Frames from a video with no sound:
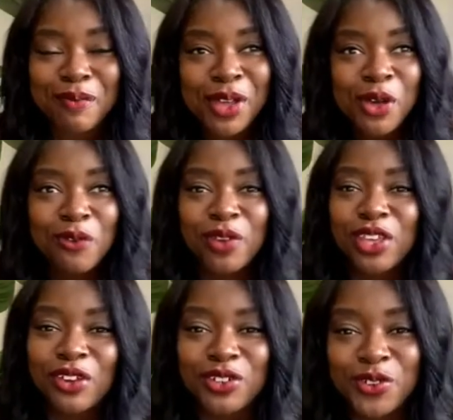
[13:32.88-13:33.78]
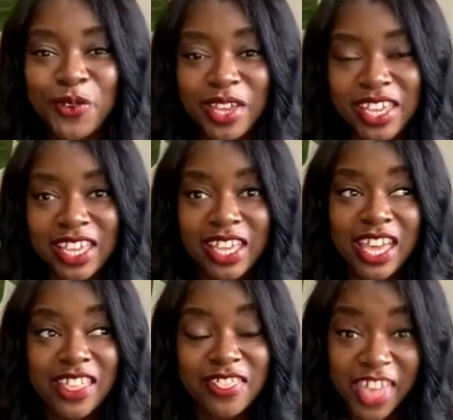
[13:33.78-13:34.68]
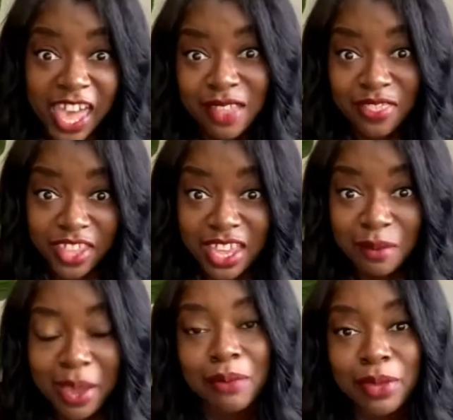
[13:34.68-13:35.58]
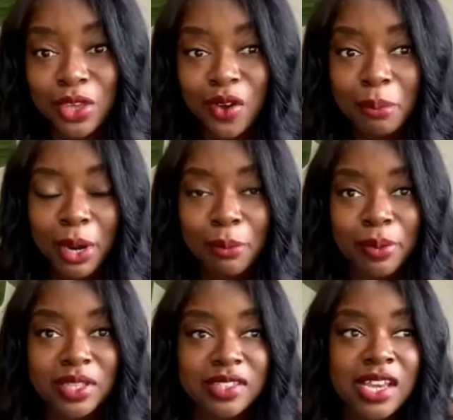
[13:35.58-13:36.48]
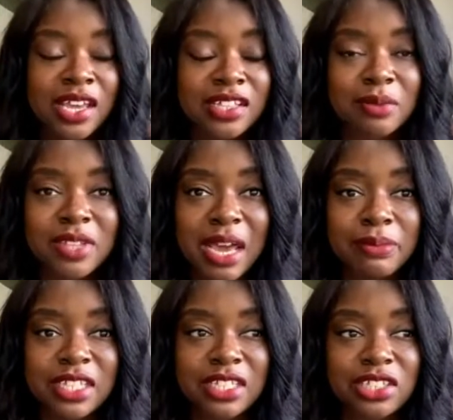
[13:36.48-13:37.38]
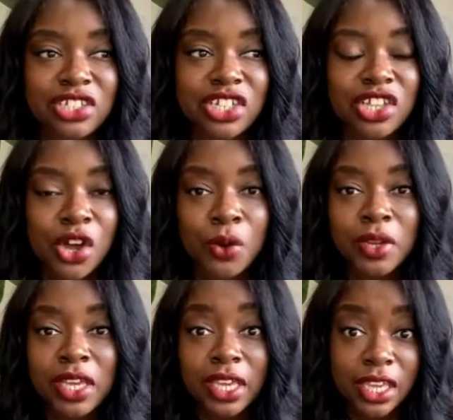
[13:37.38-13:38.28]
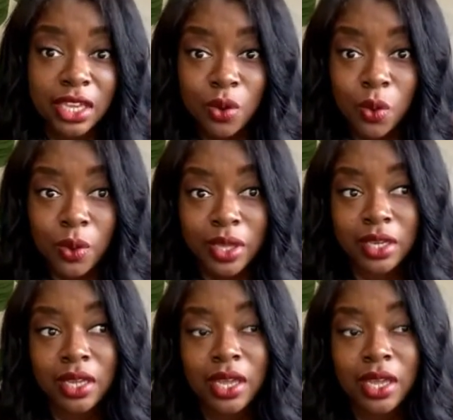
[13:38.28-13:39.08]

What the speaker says: when you're doing it? And that thing might be your purpose. Sometimes it's just honing in